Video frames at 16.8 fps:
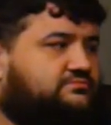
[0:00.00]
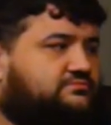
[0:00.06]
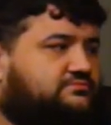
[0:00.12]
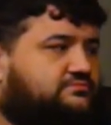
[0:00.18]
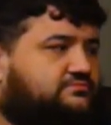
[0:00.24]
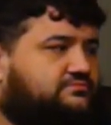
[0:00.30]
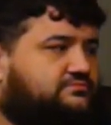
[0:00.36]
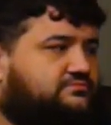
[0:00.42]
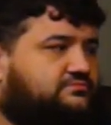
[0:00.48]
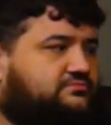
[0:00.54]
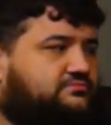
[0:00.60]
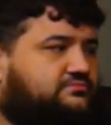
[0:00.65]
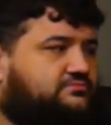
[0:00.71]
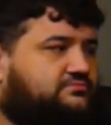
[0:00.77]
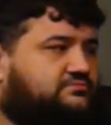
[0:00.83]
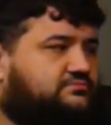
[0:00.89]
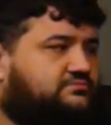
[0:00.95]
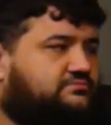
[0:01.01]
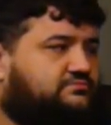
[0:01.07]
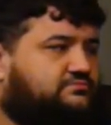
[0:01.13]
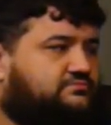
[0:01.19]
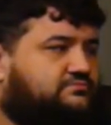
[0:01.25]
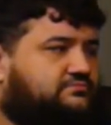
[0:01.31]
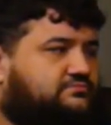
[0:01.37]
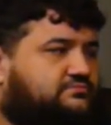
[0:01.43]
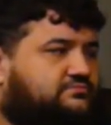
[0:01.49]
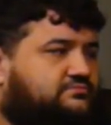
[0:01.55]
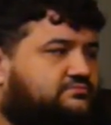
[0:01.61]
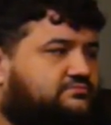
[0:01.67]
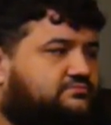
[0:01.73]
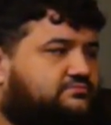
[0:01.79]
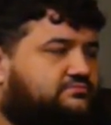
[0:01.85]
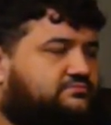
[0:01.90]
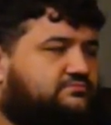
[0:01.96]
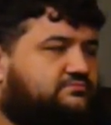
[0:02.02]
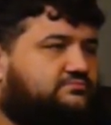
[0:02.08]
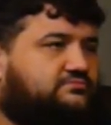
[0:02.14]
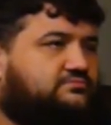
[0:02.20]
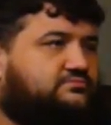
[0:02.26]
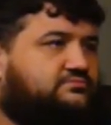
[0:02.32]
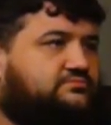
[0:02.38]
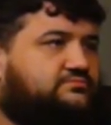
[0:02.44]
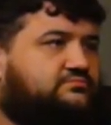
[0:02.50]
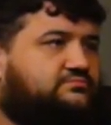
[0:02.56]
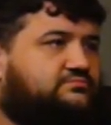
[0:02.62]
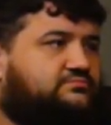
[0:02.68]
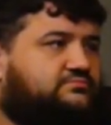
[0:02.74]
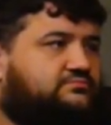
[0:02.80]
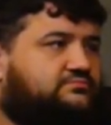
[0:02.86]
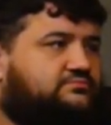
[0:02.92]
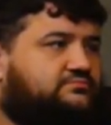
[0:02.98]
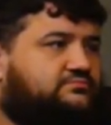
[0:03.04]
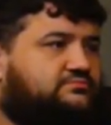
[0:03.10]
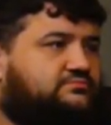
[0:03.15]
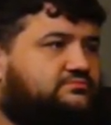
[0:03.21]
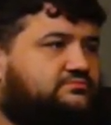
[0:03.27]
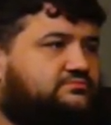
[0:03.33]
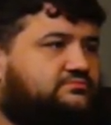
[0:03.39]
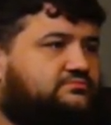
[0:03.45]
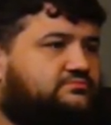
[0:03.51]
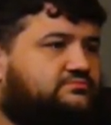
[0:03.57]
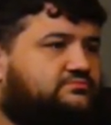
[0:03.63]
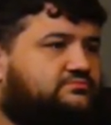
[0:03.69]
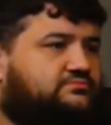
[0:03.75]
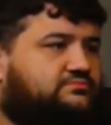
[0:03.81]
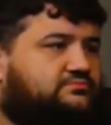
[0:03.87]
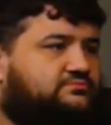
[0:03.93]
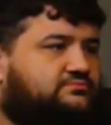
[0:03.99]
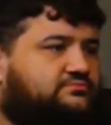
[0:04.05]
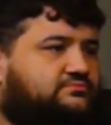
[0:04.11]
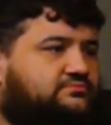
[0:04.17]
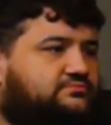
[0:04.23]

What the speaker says: This person isn't speaking.